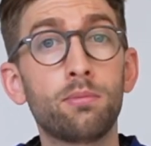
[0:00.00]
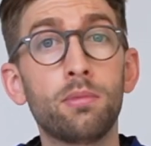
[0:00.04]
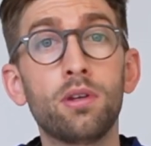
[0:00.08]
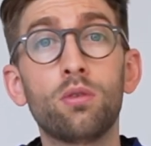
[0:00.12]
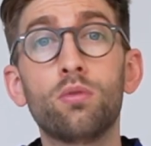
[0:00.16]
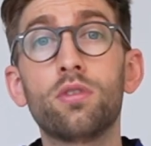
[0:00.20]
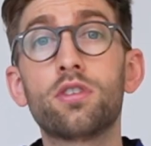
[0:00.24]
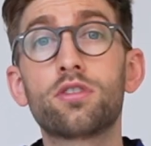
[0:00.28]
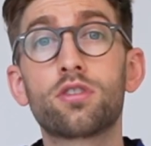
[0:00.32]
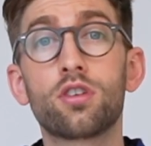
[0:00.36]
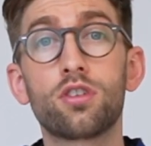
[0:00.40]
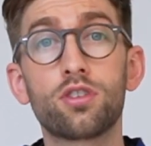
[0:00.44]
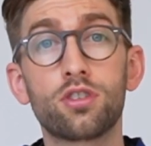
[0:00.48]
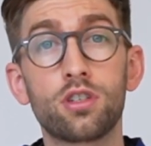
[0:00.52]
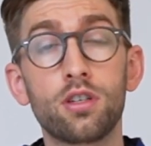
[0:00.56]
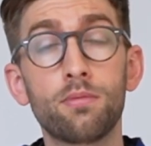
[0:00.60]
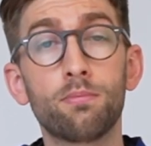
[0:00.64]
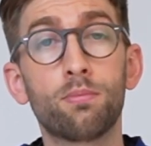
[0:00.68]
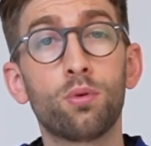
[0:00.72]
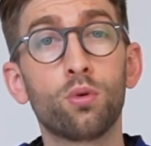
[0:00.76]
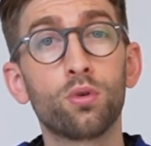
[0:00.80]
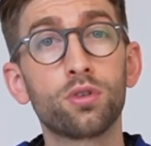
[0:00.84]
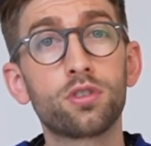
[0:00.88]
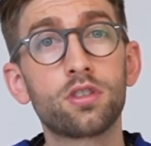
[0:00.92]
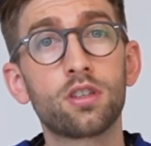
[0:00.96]
me with such an
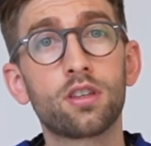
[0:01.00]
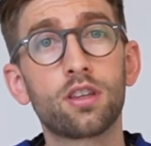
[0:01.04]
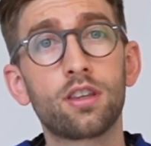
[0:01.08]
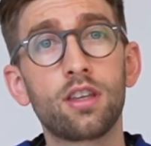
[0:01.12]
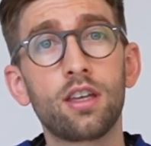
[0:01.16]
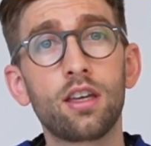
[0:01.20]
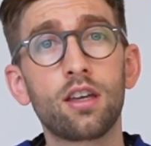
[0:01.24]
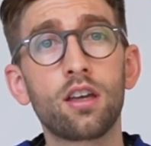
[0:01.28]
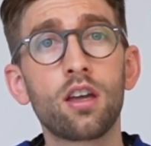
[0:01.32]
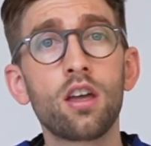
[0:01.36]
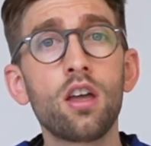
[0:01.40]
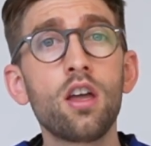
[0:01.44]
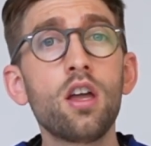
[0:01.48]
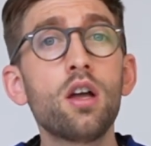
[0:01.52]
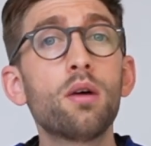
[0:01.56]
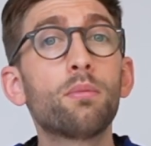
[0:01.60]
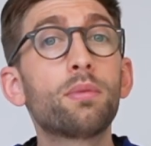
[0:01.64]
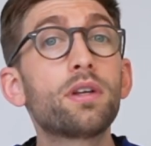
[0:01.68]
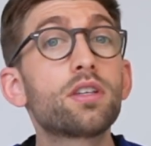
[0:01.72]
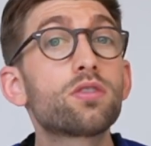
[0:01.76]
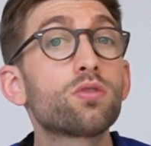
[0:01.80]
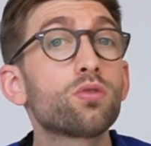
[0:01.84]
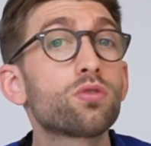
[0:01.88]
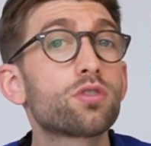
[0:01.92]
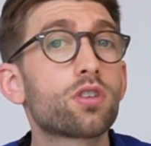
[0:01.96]
important thing, but
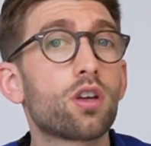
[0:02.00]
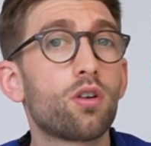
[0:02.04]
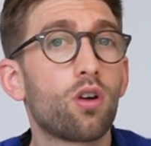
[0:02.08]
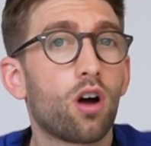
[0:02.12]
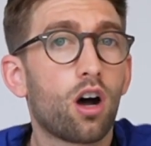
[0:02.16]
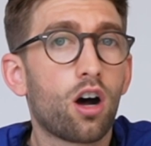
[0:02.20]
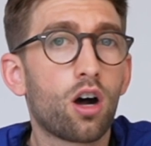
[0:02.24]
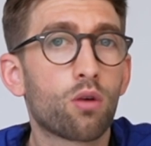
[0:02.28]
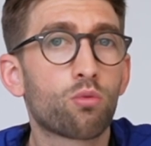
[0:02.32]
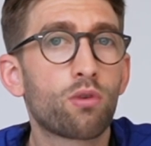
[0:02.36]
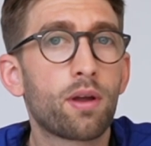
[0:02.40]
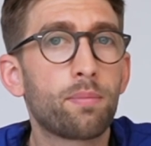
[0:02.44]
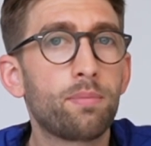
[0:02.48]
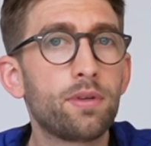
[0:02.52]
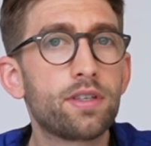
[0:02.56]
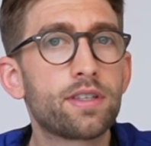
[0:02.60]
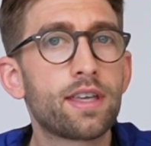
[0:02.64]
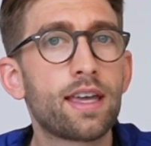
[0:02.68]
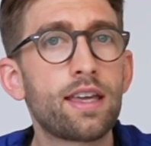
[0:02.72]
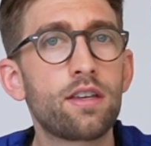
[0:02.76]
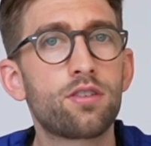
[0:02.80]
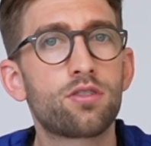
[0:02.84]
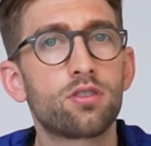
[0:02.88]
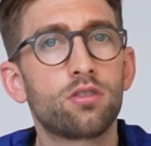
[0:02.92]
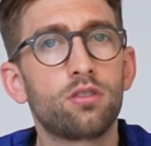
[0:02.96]
it's also our
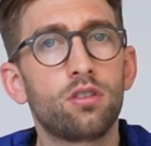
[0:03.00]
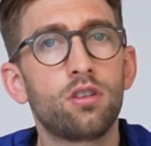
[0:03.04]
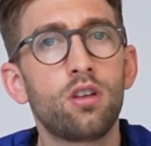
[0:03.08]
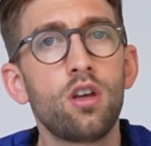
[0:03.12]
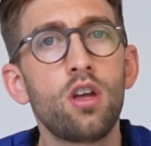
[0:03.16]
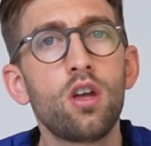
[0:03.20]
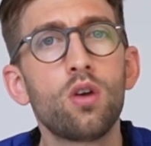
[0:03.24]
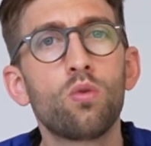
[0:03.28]
reputation.